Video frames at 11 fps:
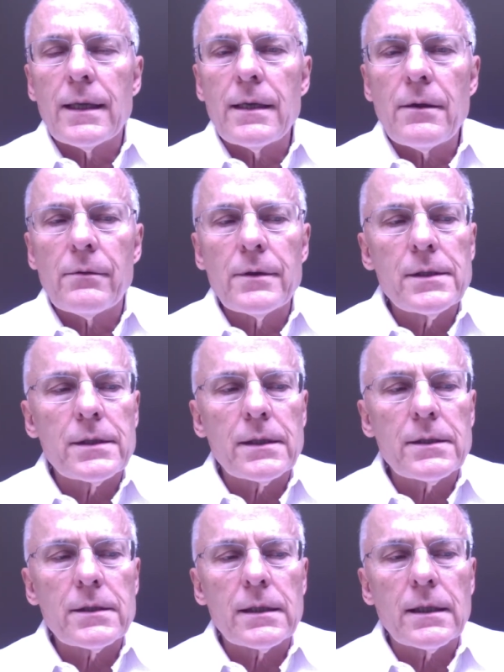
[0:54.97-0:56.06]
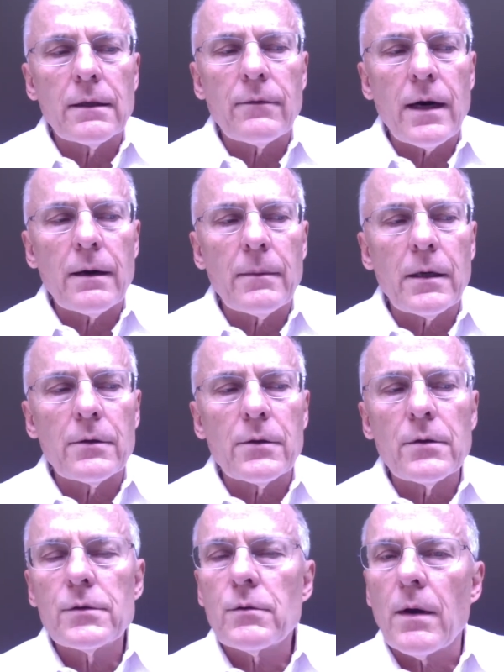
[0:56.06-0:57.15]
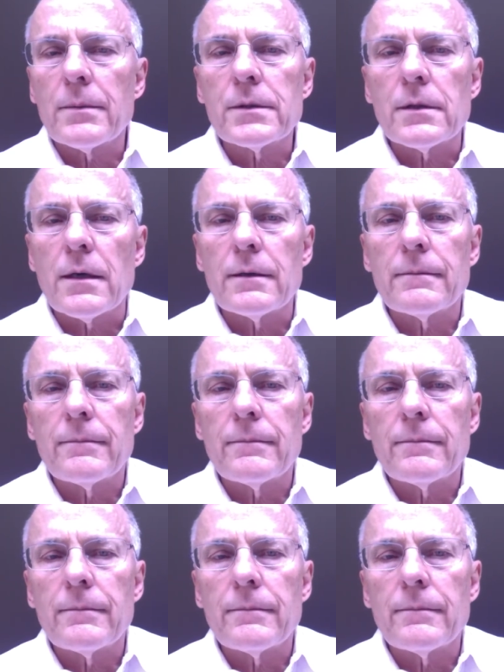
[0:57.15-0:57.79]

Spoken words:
E360 environmental news website